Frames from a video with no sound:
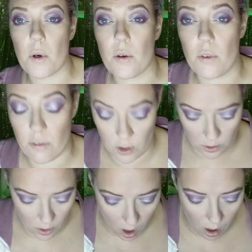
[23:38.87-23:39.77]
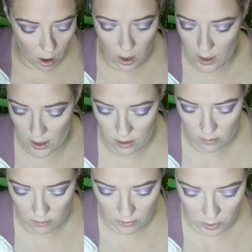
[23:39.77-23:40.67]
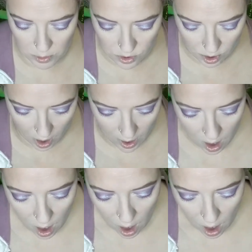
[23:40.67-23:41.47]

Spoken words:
want to review and try.